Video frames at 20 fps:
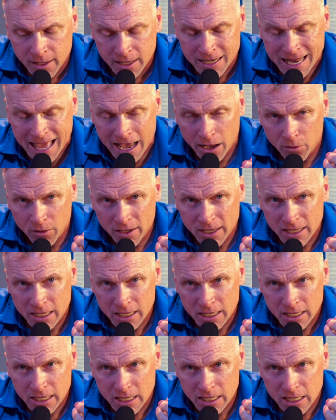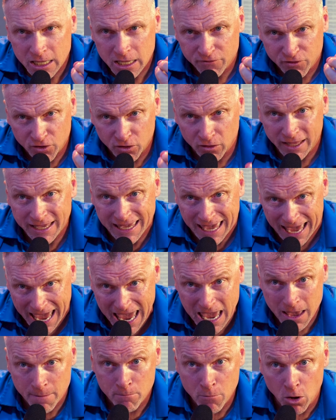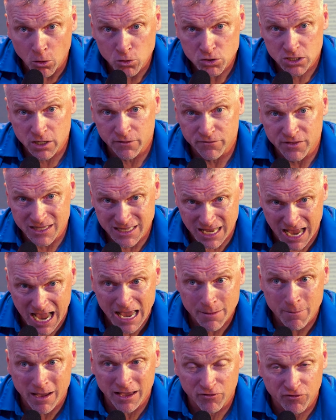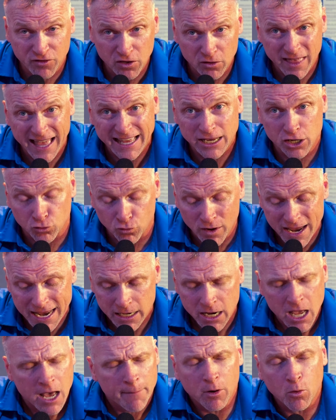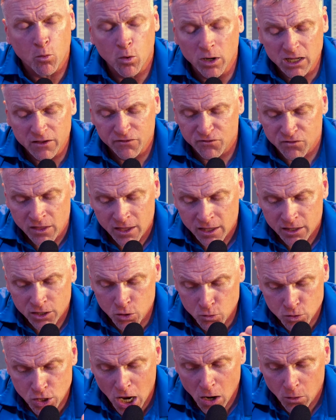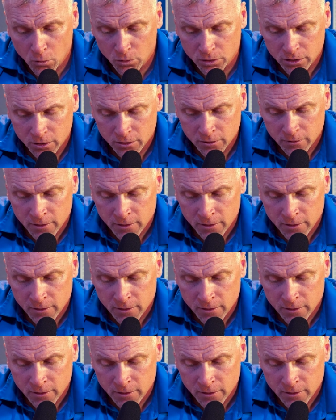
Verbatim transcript: Now, if you're like, hey, most of the time I feel that, great. But what if you don't?